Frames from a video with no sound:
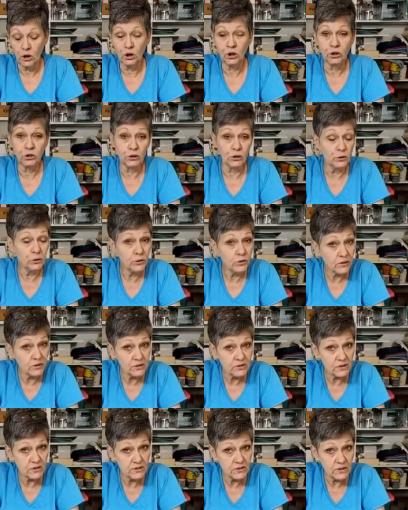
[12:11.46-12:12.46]
glue
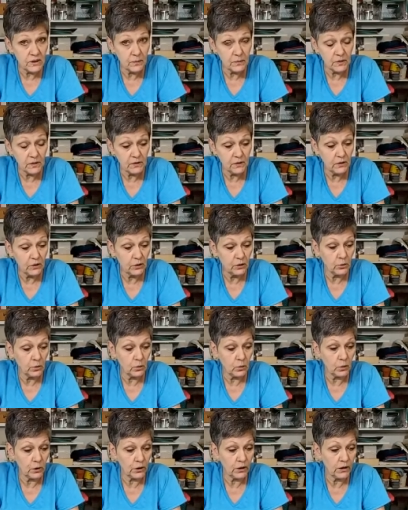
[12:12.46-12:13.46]
this to something that you were
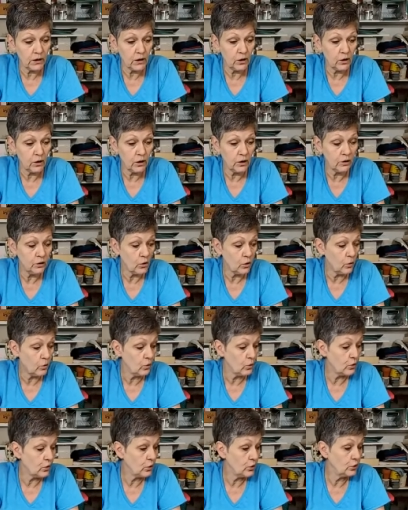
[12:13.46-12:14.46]
working on,
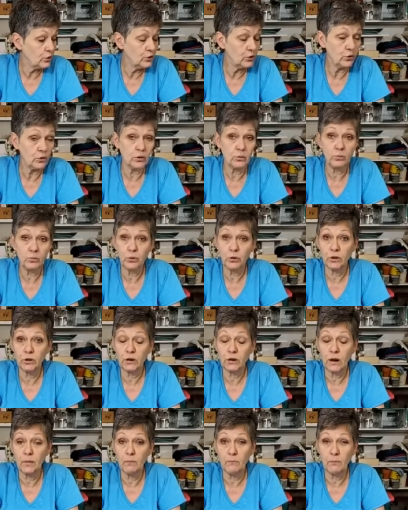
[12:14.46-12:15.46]
or you could
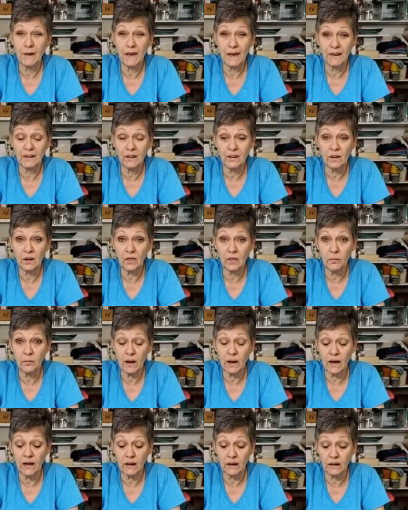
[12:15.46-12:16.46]
put a magnet on the
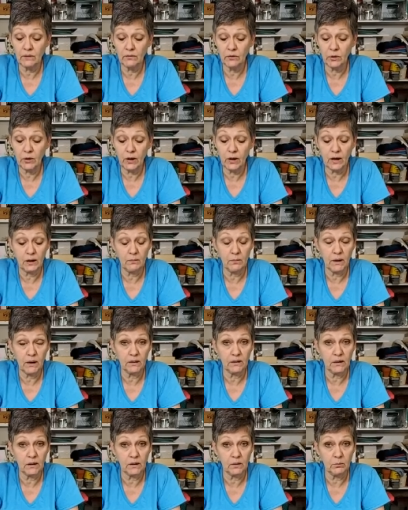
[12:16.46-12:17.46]
back if you had a
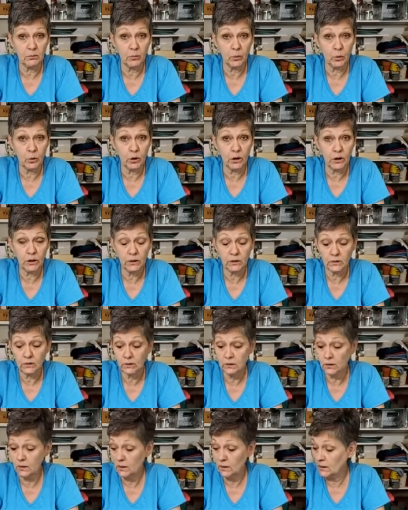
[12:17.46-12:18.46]
magnetic board,
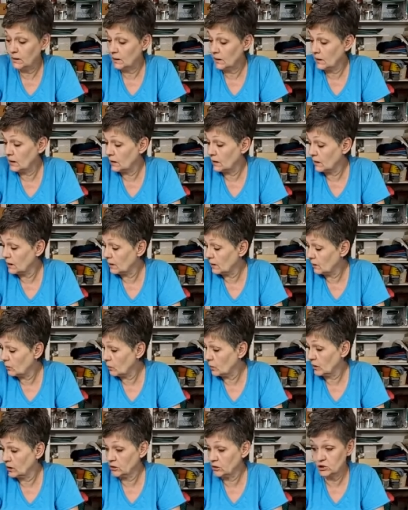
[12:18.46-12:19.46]

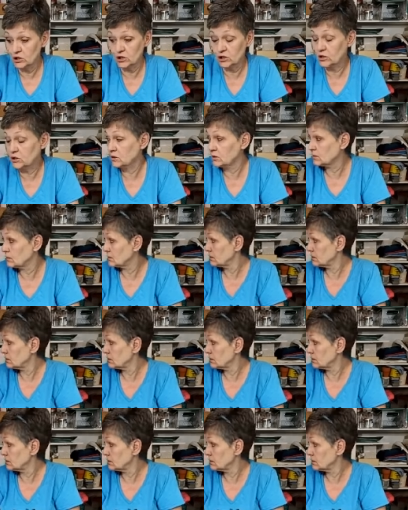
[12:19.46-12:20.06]
which,